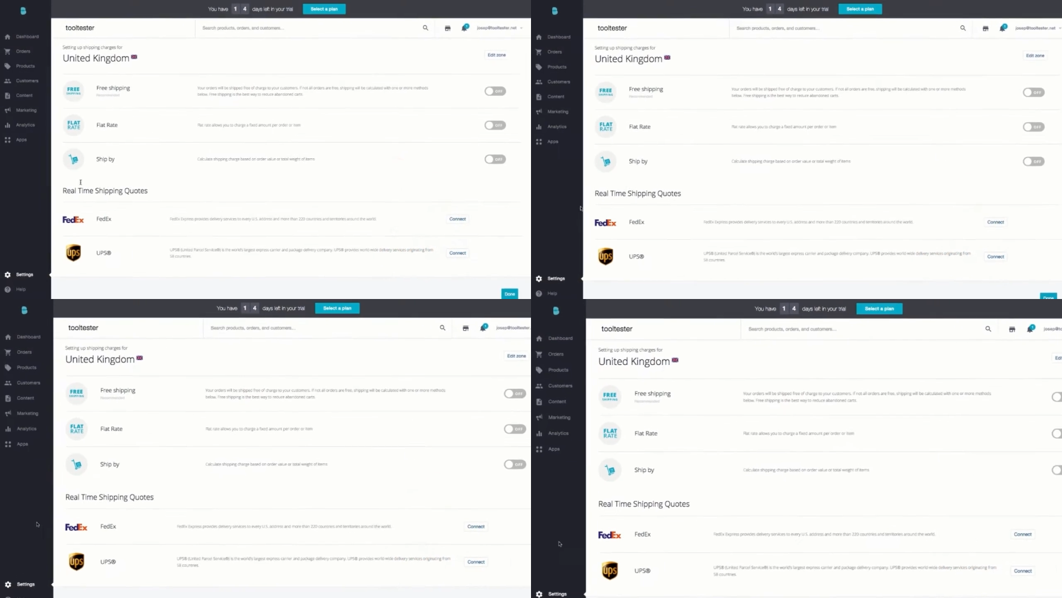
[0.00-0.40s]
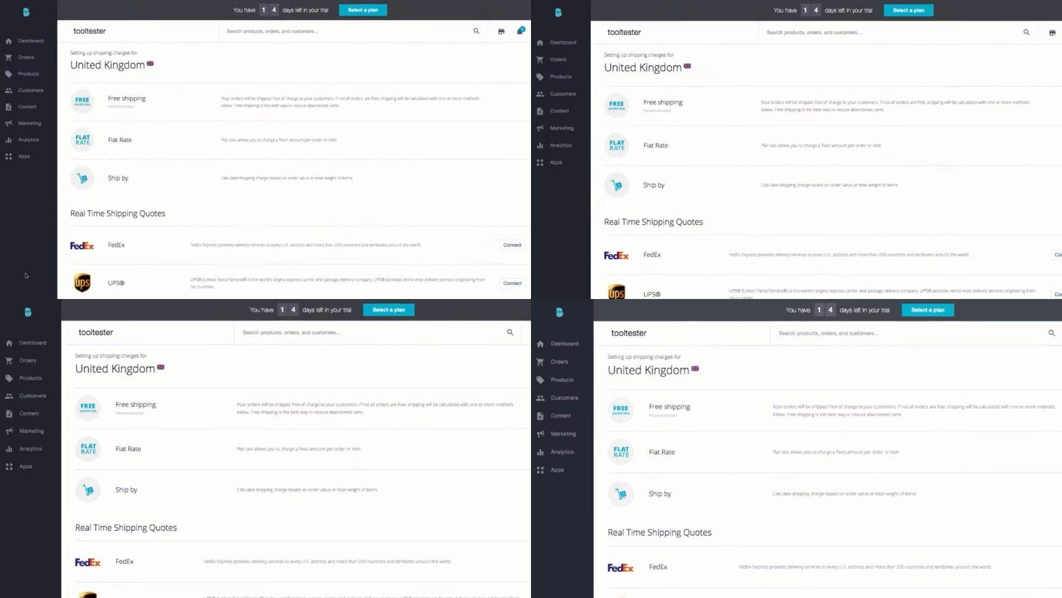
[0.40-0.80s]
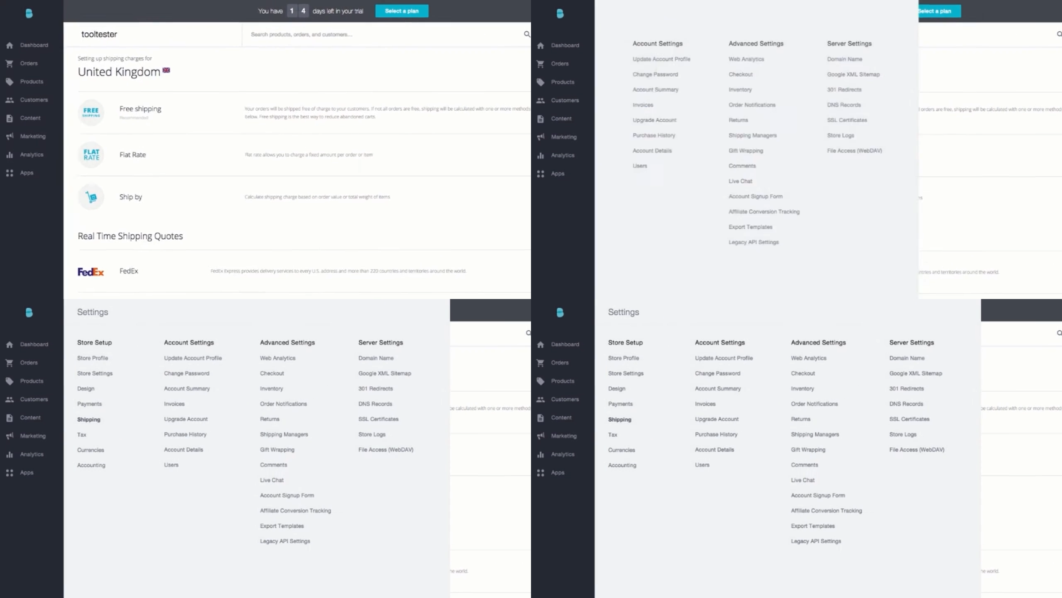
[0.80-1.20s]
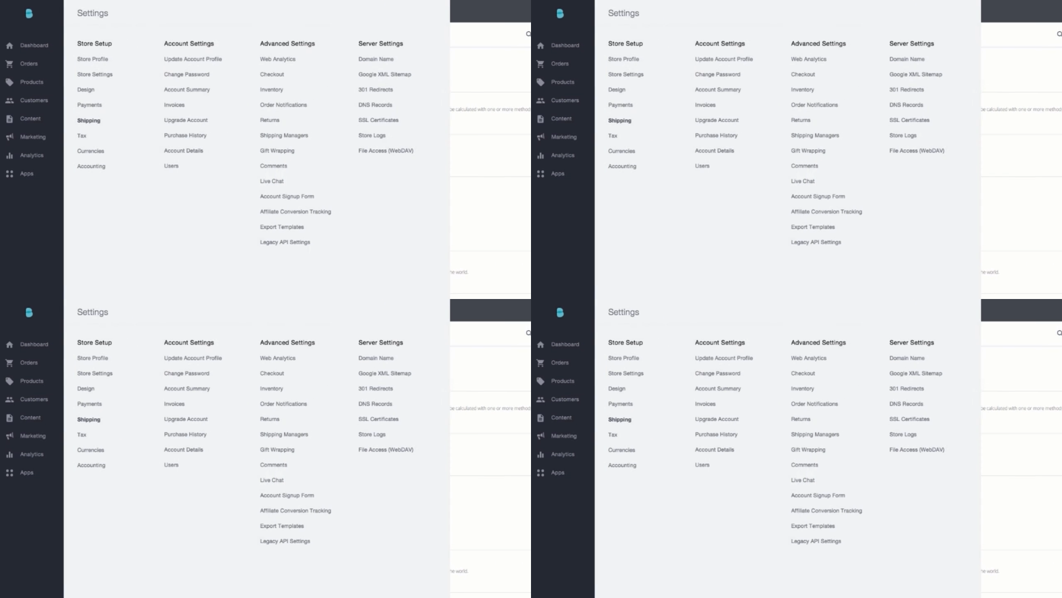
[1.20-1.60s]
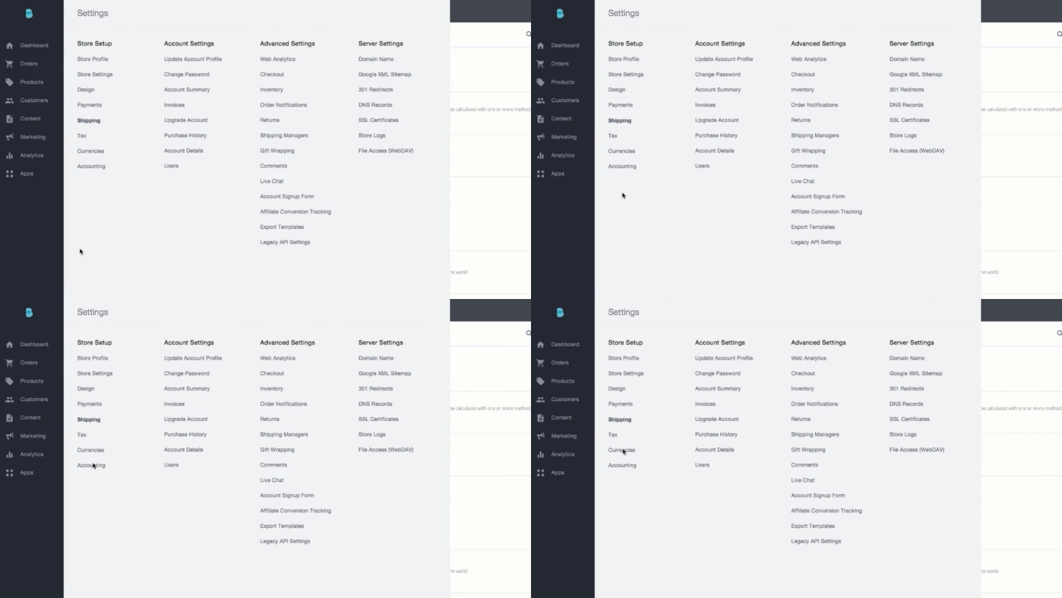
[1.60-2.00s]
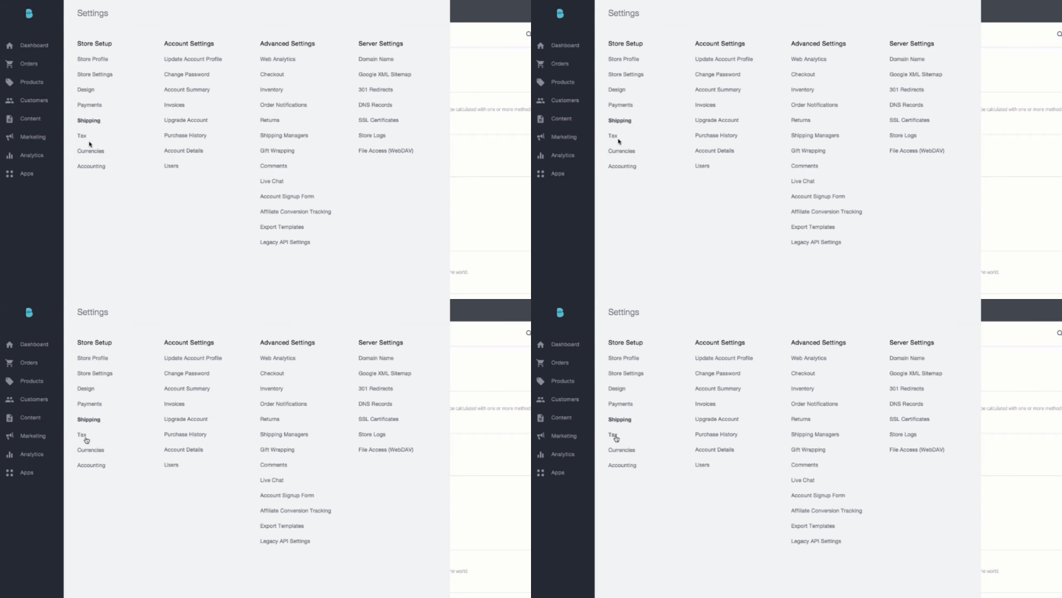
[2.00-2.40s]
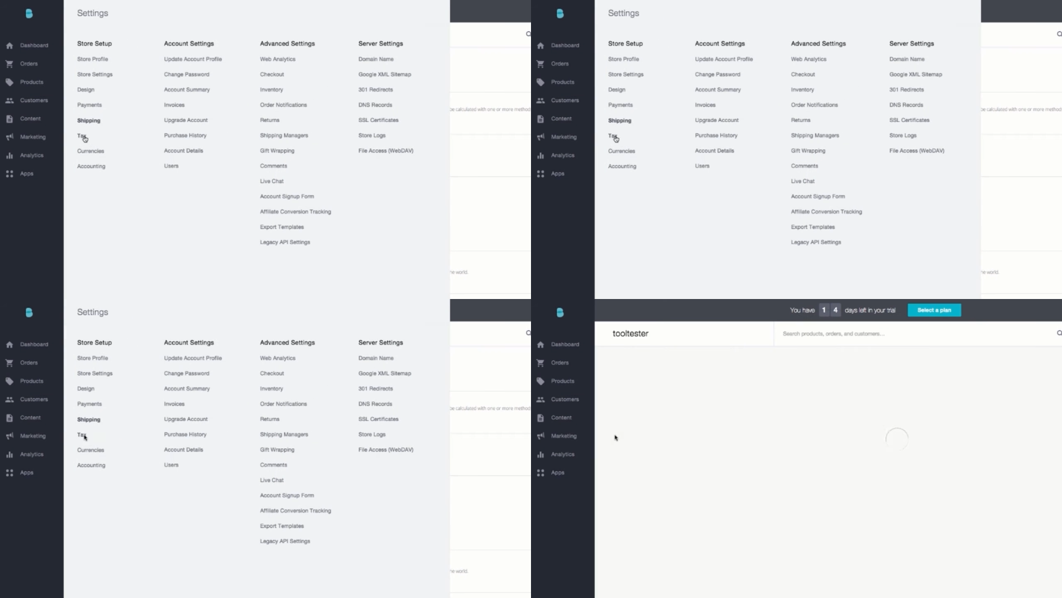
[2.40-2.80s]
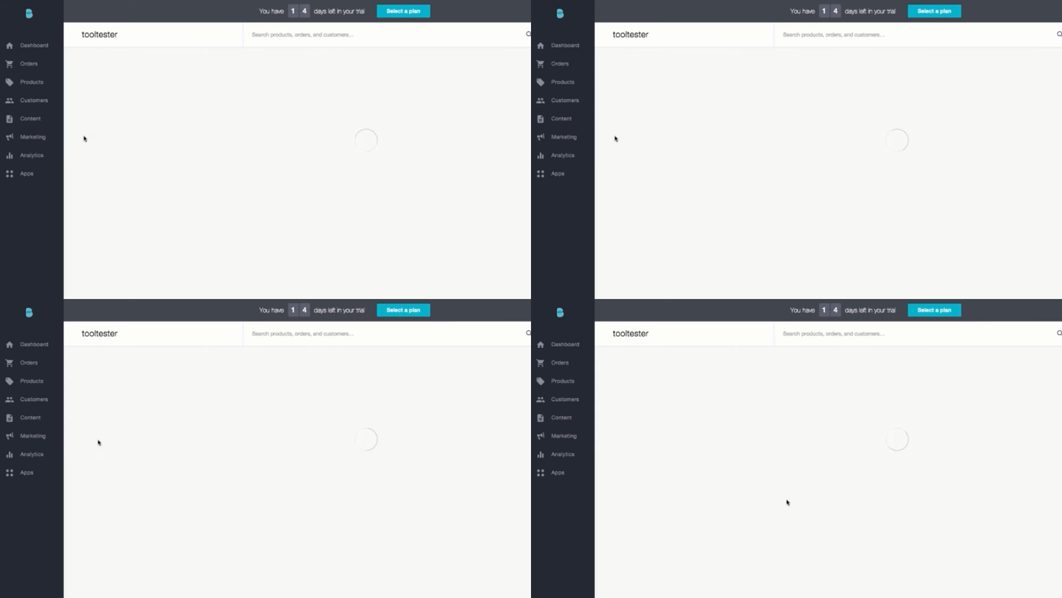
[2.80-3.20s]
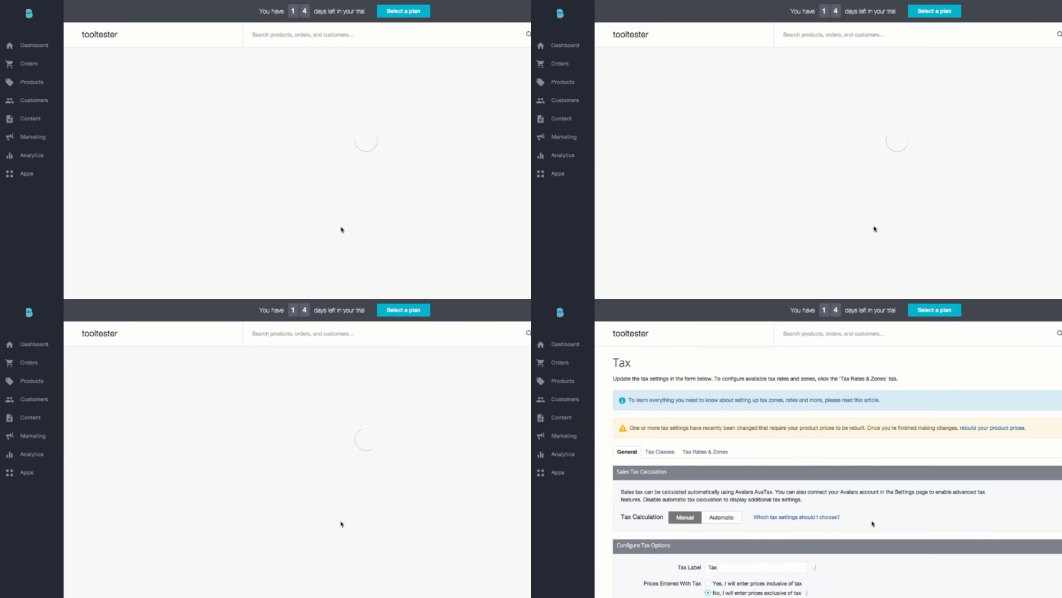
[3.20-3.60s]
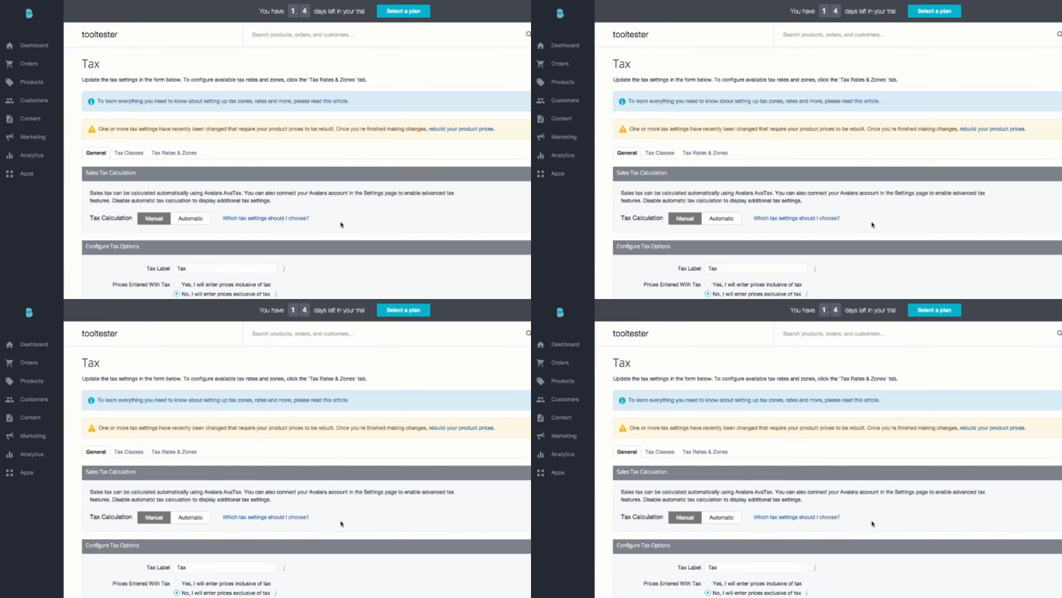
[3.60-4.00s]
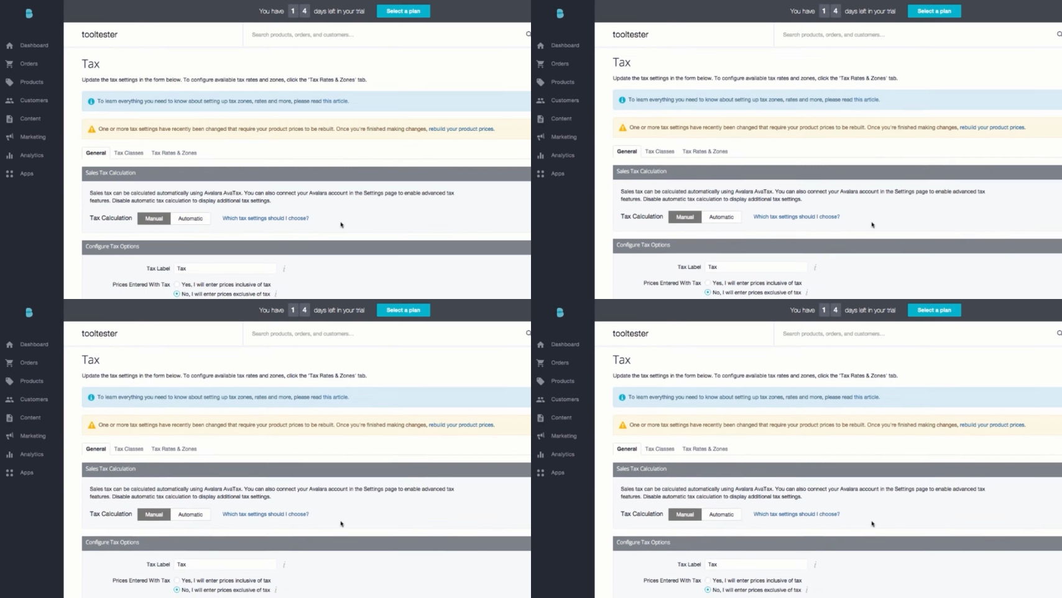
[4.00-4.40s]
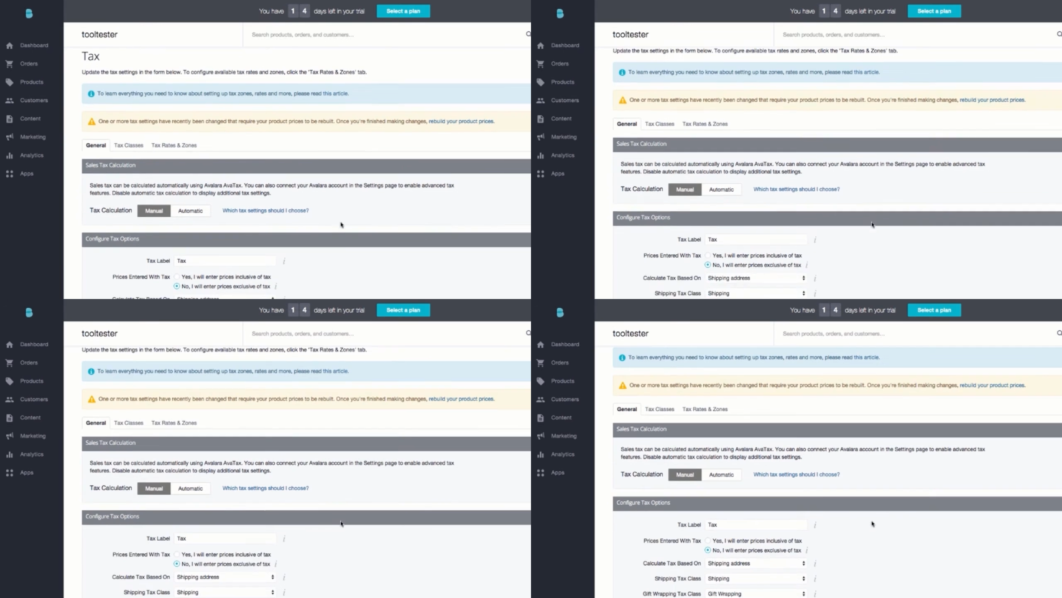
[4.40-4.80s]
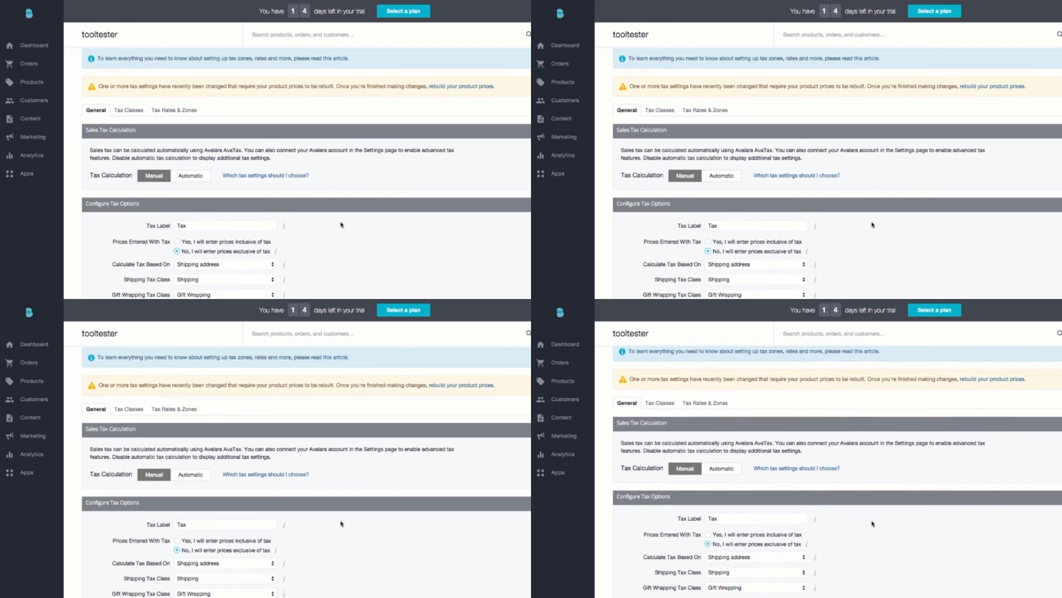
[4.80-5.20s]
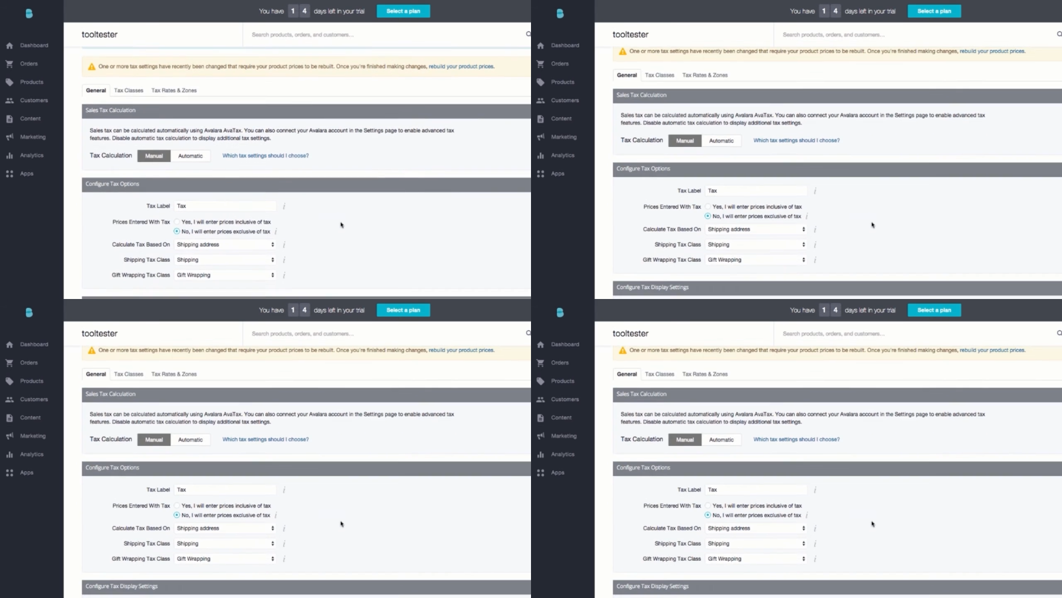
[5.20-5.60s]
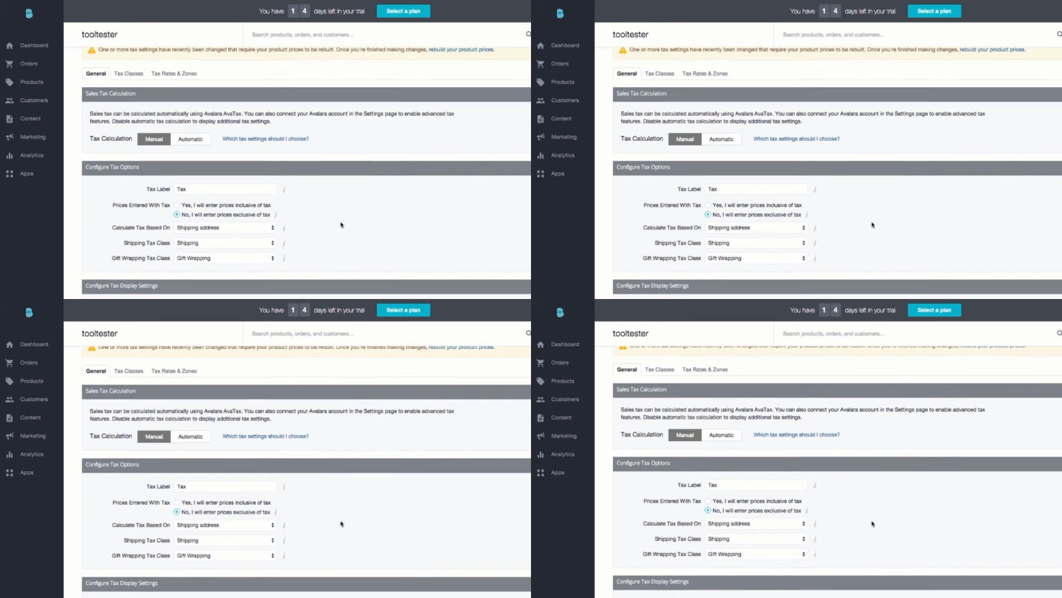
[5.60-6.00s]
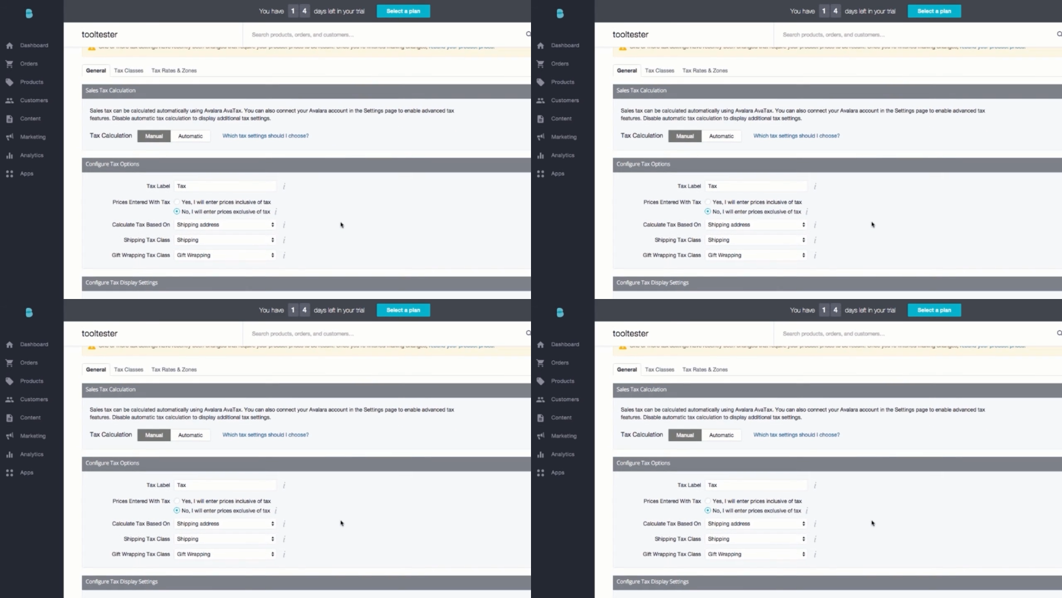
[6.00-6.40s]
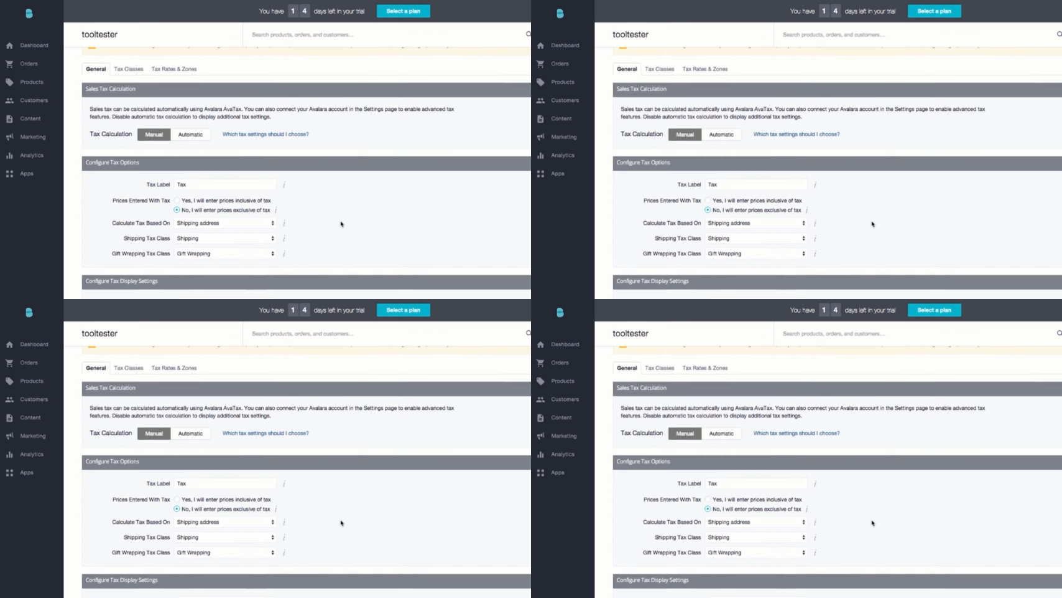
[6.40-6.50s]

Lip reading: Nobody's mouth can be seen.